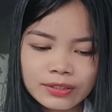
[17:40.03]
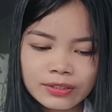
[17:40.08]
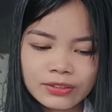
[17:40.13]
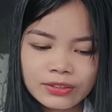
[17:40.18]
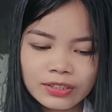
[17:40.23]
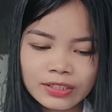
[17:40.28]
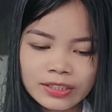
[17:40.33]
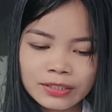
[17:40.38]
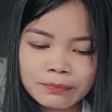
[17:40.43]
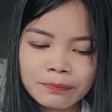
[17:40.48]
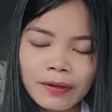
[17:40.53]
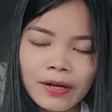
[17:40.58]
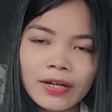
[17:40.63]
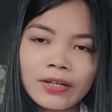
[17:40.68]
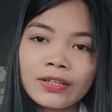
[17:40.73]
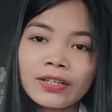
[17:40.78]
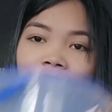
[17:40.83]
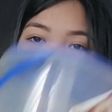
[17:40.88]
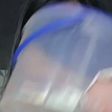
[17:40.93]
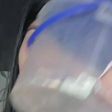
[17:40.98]

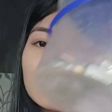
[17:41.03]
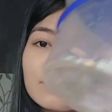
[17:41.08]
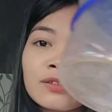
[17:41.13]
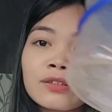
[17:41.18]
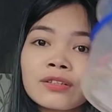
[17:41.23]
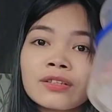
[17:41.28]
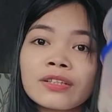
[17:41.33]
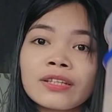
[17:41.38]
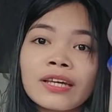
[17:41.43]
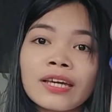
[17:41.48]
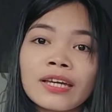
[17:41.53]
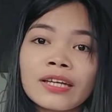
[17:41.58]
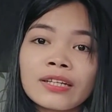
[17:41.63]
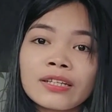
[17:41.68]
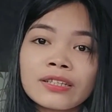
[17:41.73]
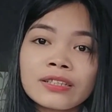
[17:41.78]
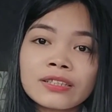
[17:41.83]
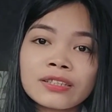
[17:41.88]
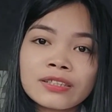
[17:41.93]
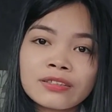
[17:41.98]
transparent
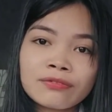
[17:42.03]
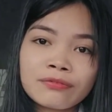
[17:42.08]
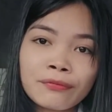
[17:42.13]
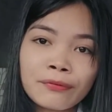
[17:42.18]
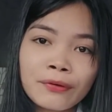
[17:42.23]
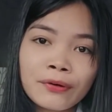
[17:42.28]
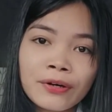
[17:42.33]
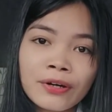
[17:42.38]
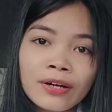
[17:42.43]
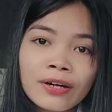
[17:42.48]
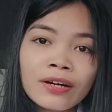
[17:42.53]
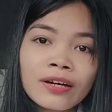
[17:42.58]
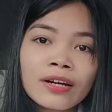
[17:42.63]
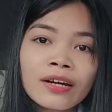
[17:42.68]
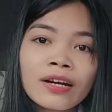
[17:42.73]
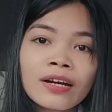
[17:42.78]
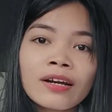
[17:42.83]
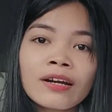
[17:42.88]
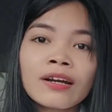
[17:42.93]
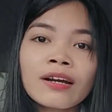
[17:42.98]
containers for
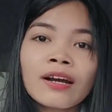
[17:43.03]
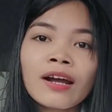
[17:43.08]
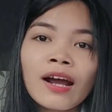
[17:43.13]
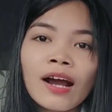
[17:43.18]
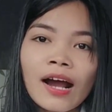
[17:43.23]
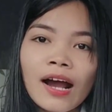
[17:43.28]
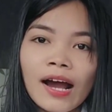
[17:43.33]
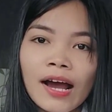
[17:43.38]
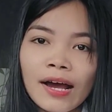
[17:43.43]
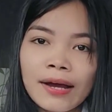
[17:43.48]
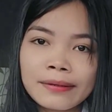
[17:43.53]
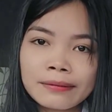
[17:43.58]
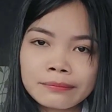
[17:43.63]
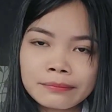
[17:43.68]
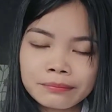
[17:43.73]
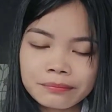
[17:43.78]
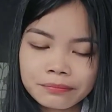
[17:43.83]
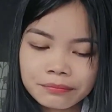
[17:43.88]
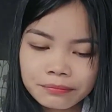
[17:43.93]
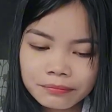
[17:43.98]

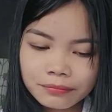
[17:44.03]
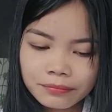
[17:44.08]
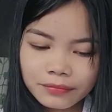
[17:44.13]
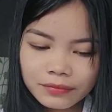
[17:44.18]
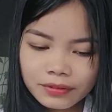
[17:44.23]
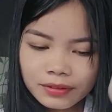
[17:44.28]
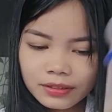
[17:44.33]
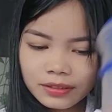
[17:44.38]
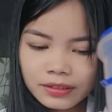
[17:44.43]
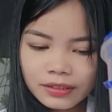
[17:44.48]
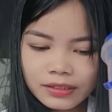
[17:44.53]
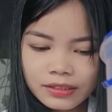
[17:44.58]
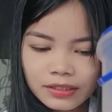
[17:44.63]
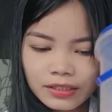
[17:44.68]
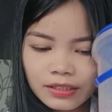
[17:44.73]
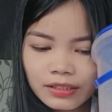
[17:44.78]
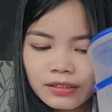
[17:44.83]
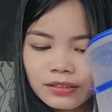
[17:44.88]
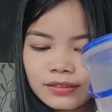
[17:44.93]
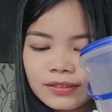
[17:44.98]
um,
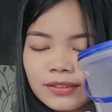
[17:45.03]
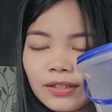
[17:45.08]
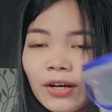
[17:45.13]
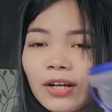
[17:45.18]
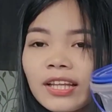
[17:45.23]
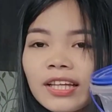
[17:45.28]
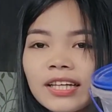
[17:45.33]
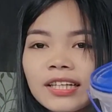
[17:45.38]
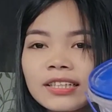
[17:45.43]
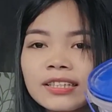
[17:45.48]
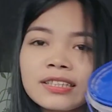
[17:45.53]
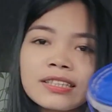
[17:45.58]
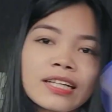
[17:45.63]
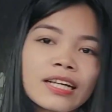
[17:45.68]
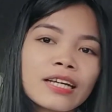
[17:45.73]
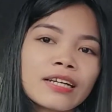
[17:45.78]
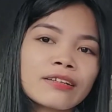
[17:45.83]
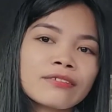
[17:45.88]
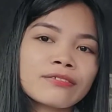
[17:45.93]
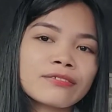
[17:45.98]
solids,
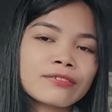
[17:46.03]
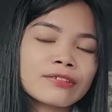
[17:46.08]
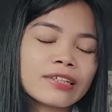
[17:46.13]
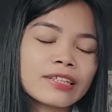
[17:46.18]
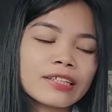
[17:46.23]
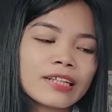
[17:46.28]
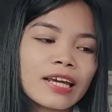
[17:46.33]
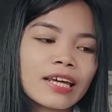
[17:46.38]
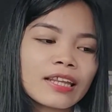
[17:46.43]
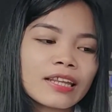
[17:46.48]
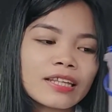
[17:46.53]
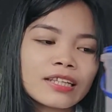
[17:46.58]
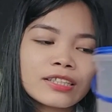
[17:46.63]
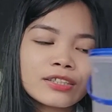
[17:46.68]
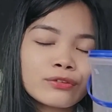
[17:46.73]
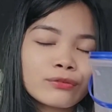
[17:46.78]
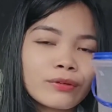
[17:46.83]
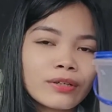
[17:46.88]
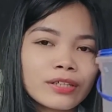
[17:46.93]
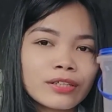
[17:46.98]
like
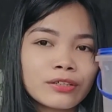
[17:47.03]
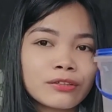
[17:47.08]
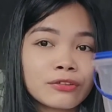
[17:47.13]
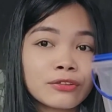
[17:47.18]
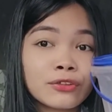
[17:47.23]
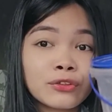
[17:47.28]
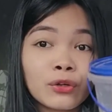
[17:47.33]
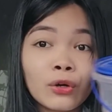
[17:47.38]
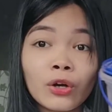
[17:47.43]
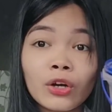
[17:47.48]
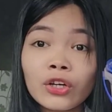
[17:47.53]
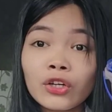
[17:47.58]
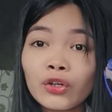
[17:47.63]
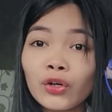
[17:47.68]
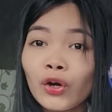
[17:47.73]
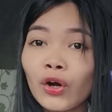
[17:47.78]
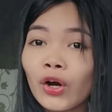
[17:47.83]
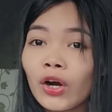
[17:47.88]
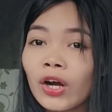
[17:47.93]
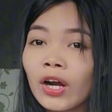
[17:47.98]
this one. You store
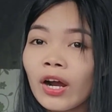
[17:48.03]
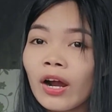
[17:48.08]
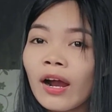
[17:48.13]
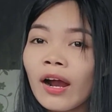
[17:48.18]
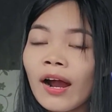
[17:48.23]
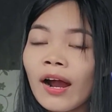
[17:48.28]
your